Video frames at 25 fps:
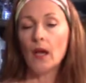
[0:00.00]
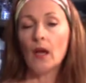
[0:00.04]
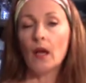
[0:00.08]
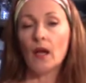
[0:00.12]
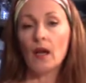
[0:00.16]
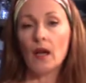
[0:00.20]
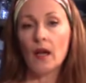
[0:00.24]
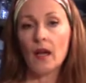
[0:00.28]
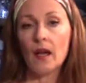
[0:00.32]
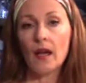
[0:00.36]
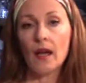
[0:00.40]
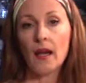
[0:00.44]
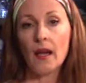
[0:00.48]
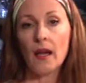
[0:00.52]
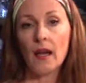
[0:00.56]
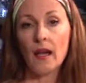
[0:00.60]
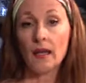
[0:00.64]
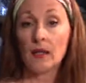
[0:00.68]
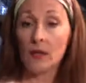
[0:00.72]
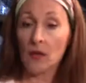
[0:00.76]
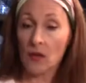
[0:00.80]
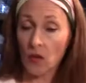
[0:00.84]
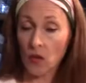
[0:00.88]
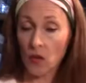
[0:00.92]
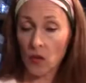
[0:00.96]
And I
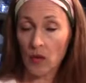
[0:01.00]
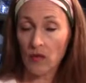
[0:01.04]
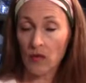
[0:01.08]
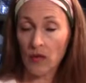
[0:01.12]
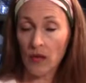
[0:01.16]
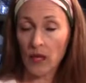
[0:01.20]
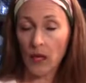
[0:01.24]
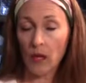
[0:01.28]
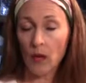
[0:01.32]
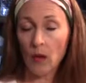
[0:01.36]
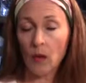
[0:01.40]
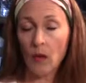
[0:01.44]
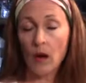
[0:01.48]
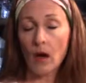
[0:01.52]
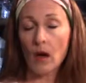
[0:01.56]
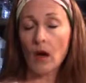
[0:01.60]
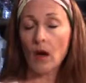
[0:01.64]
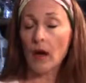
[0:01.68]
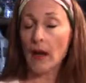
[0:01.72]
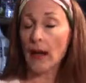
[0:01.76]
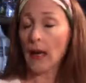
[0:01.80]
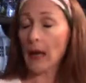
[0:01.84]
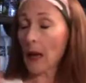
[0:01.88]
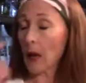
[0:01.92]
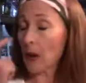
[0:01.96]
did do a video
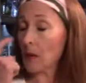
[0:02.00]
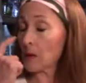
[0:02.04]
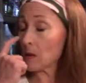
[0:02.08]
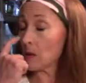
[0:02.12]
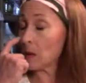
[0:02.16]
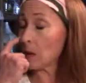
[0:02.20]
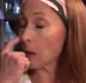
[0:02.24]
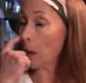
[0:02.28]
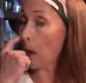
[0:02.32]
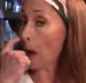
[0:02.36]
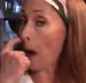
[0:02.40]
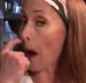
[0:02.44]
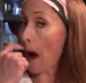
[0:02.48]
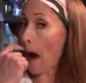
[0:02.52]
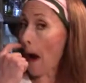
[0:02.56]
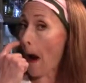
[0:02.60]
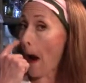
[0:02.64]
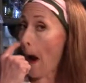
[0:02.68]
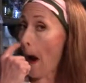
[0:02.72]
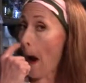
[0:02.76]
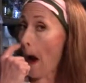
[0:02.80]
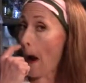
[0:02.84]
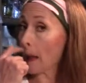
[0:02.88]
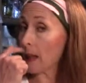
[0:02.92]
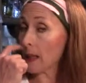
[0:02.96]
on how to
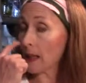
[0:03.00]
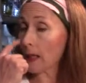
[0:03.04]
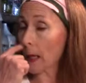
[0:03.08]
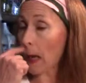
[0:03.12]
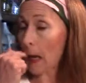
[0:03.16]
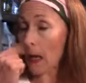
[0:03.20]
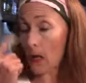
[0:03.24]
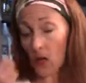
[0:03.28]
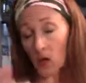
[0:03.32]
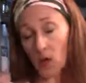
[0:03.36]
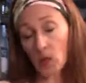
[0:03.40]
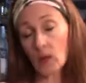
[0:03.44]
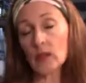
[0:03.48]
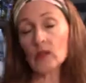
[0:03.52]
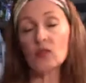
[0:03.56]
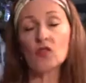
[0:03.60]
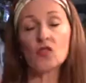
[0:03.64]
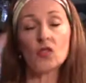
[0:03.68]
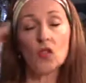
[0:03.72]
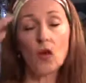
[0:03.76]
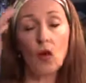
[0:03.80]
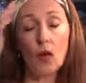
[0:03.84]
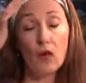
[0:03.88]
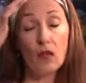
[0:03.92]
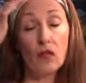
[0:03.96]
clean out your wood
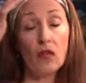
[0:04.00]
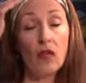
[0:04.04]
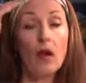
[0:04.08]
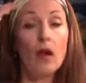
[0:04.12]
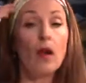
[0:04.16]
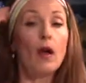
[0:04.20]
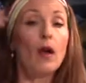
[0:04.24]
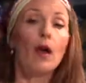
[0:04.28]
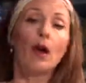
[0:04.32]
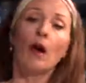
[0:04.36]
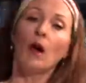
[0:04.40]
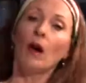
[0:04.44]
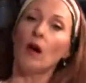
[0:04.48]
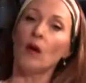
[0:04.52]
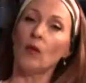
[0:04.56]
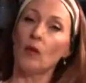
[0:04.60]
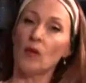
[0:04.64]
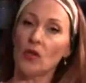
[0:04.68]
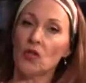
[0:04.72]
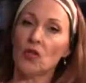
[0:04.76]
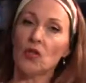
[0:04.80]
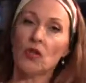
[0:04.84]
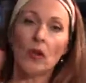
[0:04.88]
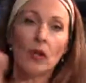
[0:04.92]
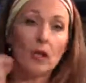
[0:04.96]
stove,
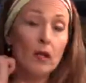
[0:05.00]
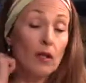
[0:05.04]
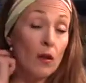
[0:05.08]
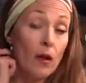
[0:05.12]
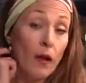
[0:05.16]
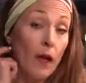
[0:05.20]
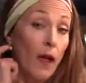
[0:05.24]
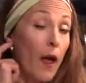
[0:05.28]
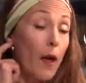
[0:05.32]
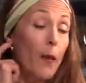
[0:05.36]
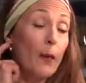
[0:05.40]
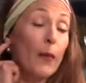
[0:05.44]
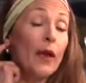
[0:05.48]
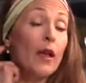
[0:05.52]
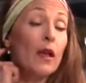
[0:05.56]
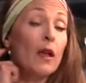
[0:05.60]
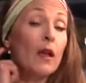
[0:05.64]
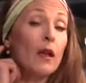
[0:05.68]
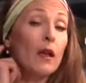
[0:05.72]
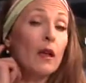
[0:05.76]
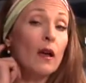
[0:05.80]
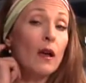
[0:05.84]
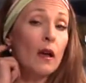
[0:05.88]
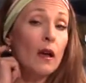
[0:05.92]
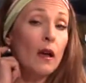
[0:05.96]
which you can look up.
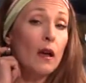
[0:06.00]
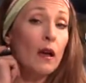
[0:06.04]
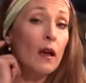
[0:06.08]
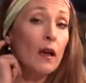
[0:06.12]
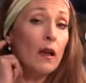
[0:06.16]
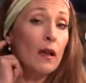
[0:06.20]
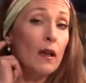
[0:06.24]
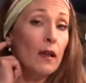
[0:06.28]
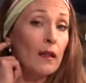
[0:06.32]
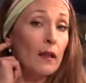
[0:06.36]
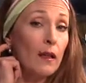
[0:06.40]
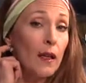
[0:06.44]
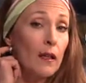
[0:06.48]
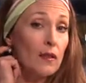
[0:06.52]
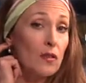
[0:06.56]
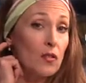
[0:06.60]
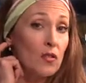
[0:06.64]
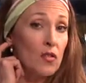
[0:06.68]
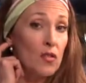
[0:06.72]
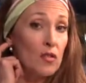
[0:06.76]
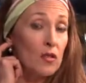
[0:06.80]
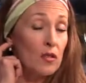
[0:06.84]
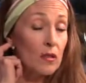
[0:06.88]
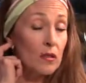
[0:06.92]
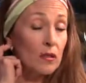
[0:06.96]
And
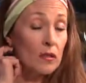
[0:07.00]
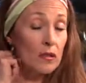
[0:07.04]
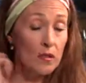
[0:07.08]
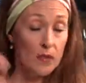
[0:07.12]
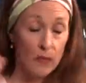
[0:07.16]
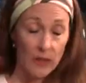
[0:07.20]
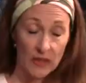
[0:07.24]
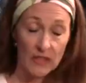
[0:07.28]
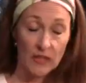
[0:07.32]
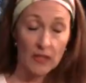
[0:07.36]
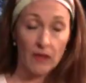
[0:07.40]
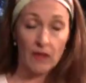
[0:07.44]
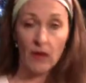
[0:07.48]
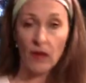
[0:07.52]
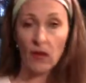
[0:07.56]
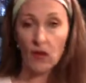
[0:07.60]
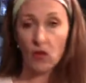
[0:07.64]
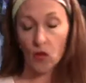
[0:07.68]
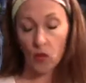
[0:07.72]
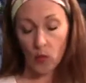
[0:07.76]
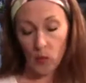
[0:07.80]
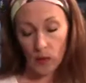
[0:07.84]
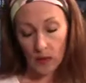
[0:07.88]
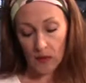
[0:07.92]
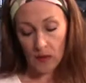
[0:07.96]
that's just specific
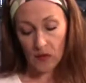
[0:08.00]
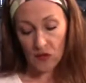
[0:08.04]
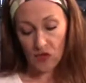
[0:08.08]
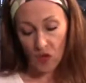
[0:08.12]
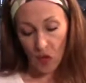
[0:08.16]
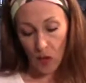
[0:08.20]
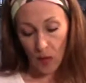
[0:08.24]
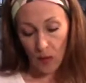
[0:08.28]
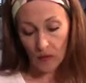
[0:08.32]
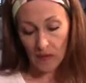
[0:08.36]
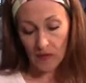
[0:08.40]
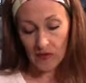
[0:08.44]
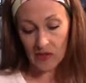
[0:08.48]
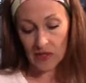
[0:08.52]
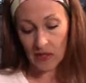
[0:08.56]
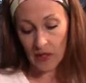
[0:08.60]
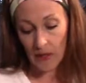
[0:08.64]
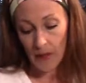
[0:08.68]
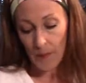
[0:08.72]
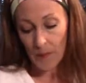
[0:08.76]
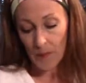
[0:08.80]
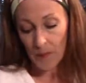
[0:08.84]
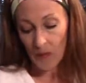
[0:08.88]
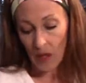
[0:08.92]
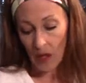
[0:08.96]
to wood stoves
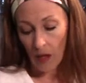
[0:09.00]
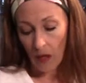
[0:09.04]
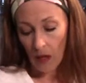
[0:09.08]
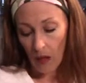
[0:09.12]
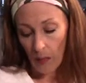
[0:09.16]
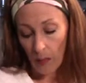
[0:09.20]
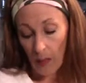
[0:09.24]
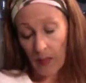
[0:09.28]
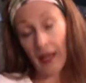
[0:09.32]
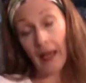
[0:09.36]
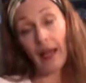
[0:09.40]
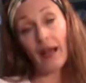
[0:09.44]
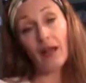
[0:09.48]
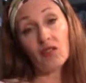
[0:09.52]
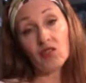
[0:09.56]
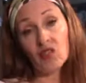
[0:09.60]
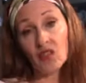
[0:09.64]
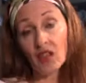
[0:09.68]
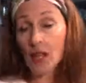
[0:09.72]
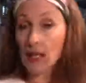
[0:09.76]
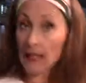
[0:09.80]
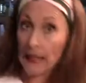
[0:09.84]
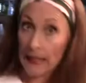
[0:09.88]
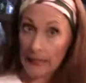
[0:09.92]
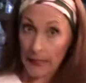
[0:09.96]
and how to
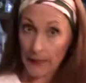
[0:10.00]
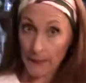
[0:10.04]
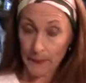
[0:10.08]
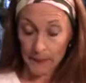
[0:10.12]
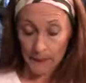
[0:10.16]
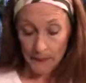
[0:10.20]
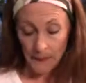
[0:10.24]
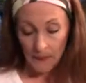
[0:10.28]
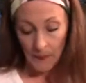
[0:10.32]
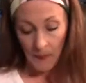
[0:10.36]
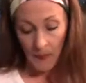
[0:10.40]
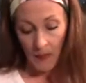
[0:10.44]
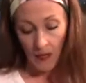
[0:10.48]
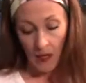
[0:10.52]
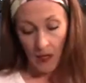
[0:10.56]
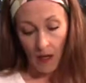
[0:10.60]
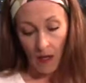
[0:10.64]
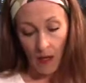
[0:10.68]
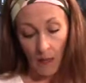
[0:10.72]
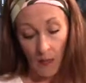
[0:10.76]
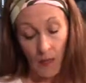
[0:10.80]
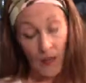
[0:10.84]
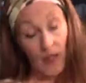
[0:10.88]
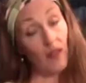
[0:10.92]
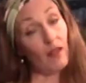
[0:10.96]
clean them.
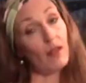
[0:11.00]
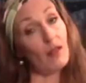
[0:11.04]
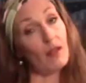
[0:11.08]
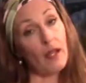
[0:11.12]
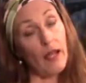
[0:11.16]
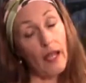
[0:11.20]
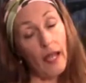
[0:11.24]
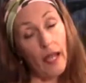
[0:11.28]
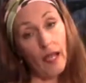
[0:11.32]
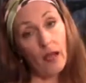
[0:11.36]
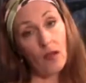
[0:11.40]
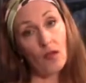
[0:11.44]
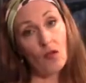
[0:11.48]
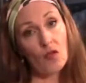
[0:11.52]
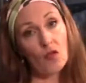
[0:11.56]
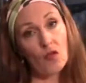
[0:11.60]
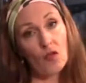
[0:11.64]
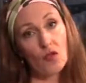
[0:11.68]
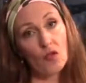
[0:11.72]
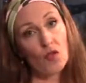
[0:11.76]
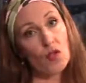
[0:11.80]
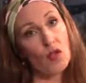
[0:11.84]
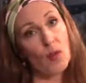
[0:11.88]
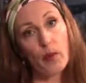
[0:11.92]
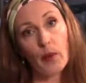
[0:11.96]
But again, those
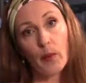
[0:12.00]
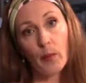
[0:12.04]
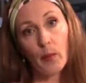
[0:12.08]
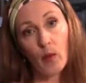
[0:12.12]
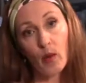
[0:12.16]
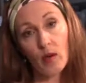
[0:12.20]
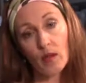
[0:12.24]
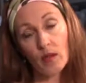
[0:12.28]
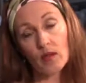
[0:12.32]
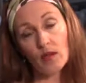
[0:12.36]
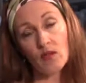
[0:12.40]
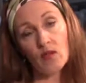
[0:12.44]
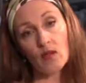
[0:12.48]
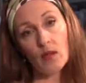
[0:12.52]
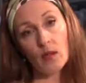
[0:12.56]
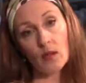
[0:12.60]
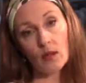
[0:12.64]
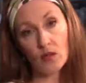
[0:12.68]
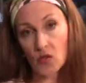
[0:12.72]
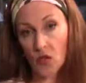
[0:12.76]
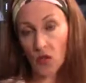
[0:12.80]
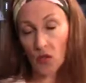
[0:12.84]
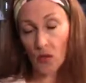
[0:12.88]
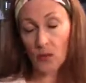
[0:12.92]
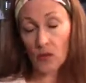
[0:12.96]
are super important in
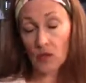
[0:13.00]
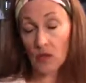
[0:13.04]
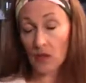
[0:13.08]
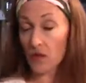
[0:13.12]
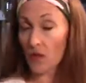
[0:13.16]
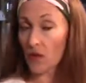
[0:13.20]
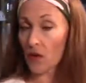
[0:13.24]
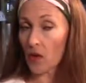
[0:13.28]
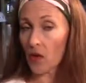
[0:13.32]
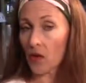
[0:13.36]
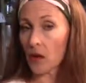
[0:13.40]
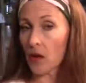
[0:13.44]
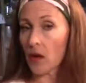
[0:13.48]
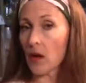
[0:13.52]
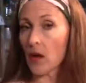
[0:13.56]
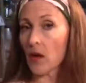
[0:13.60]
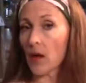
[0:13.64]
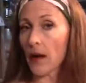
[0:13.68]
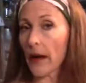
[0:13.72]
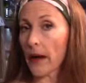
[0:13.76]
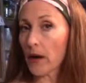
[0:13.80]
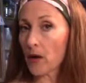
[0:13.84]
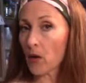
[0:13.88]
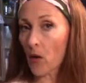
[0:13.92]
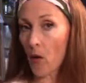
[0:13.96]
terms of your
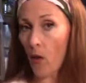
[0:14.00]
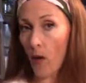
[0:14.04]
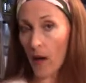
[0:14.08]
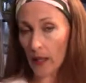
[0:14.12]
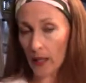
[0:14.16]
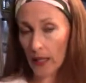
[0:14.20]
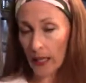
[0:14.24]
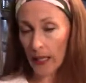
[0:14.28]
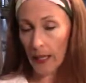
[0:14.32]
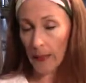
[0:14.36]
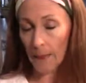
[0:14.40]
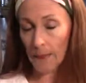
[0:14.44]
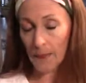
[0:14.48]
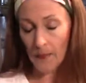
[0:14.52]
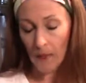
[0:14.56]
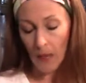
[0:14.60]
air quality.